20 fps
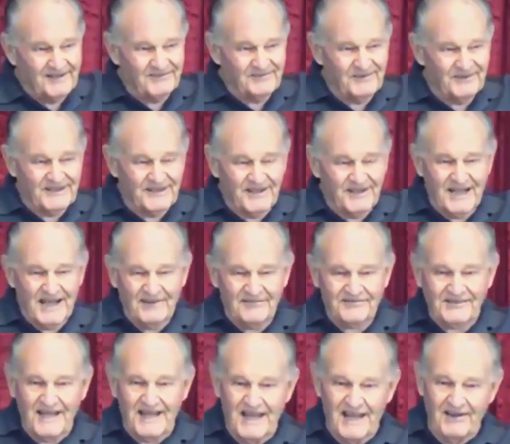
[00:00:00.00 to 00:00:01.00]
We don't have to
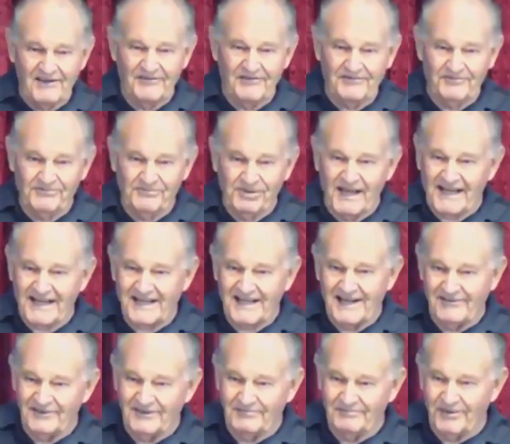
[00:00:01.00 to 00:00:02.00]
have black
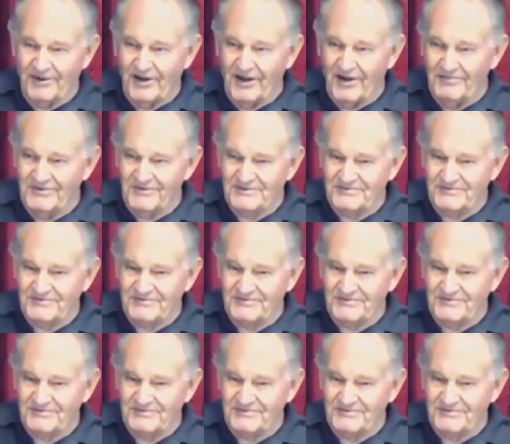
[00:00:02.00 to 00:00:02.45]
covered Bibles.